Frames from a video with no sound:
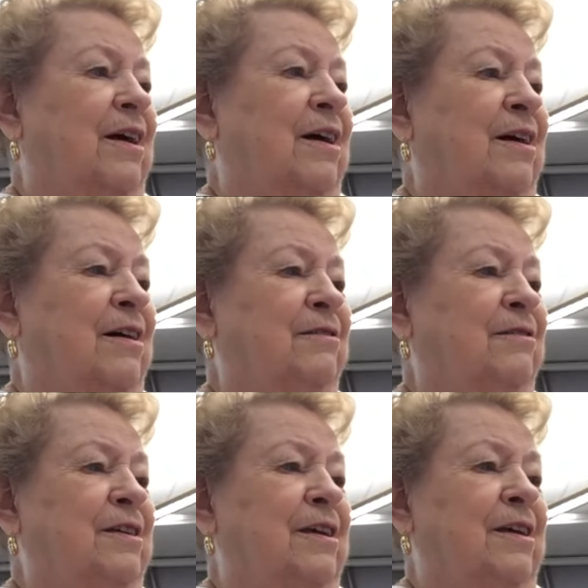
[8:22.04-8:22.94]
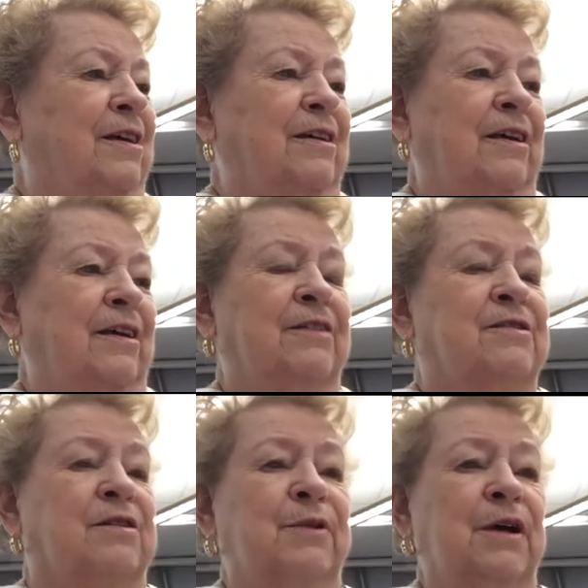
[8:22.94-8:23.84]
Uh, and
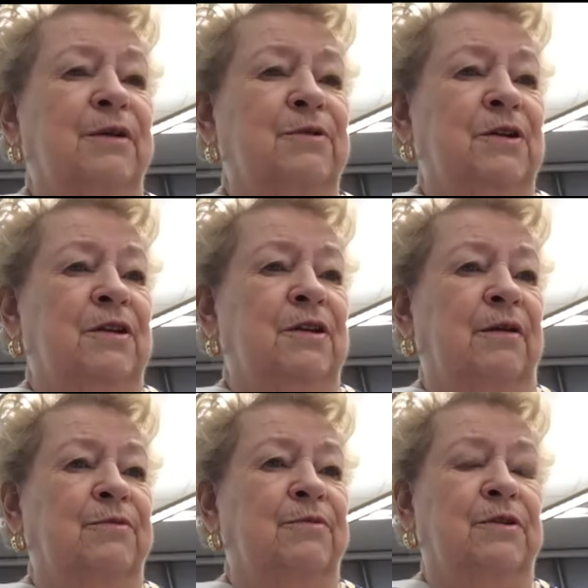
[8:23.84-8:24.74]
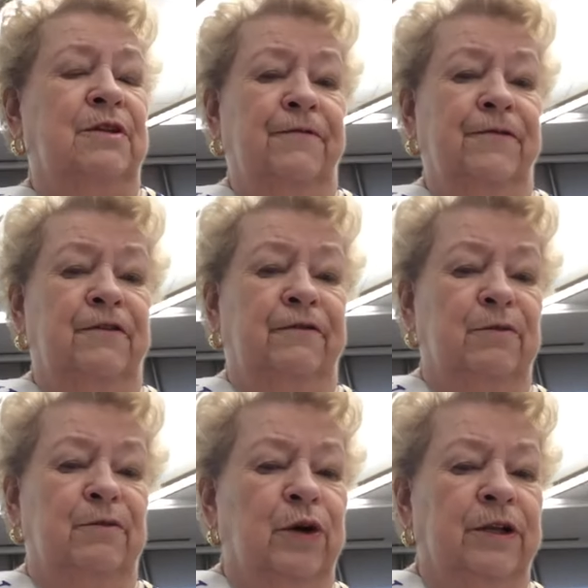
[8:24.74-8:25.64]
sometimes the names differed
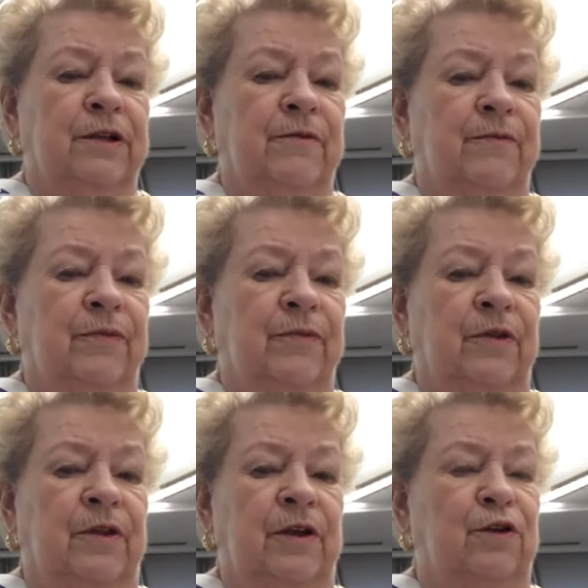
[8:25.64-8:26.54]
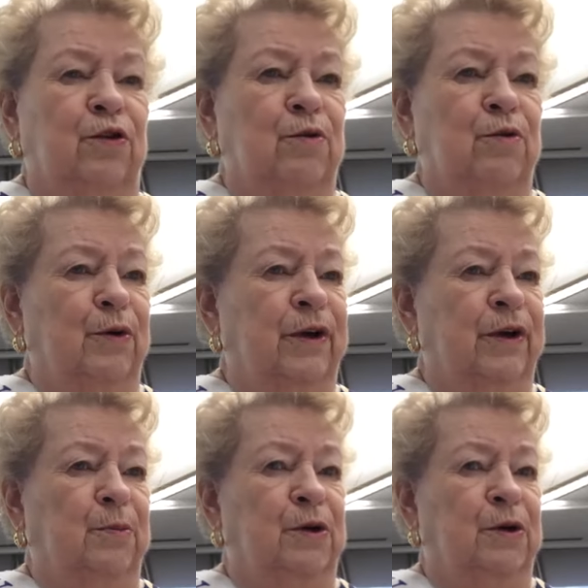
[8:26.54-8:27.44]
from what the
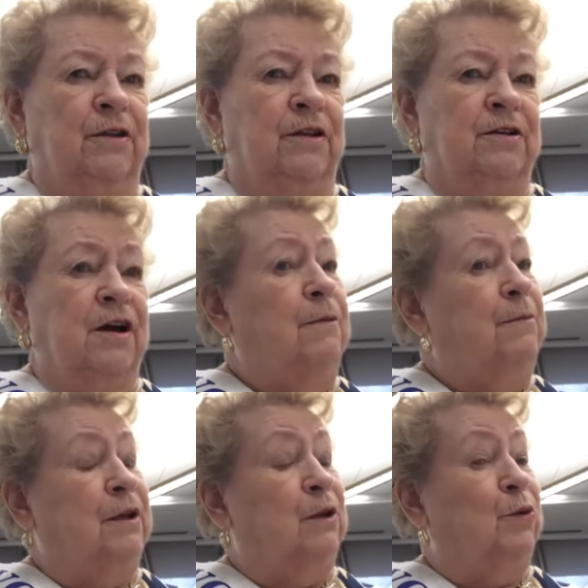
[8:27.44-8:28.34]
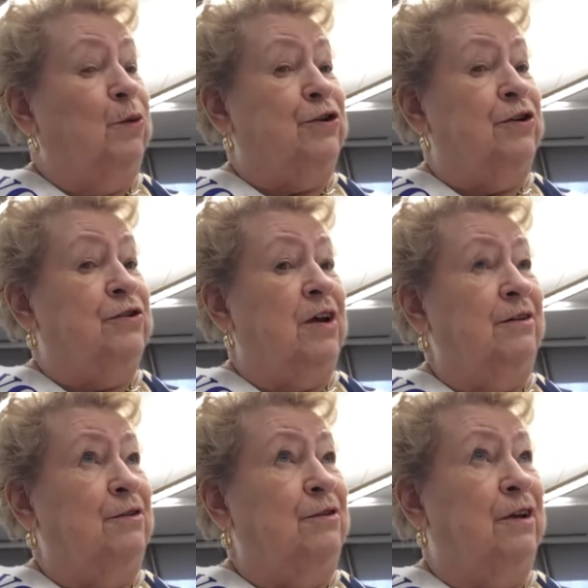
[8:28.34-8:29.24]
enumerator put on the top and the way she
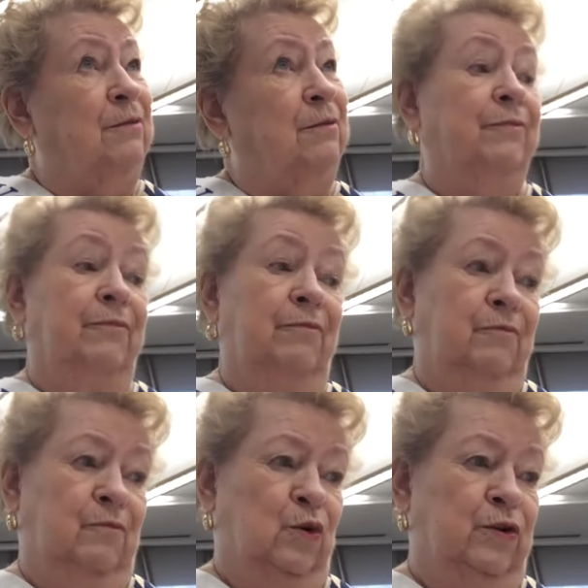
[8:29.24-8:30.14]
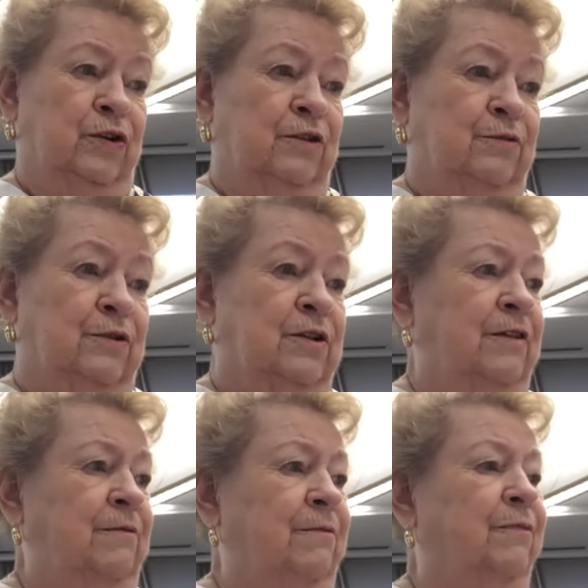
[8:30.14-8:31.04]
signed her name. Most
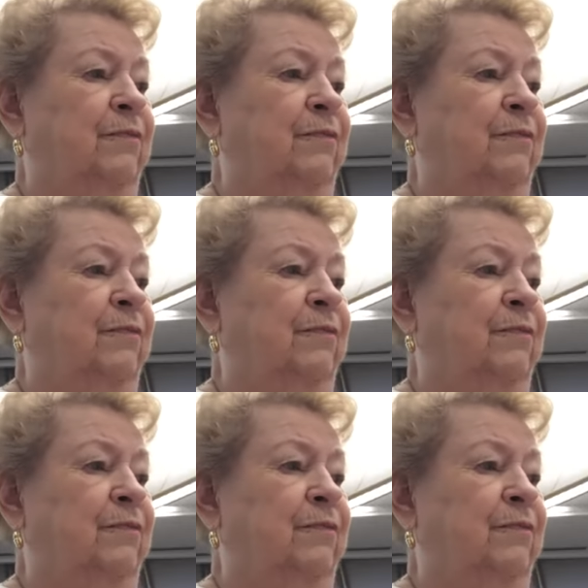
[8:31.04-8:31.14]
interesting.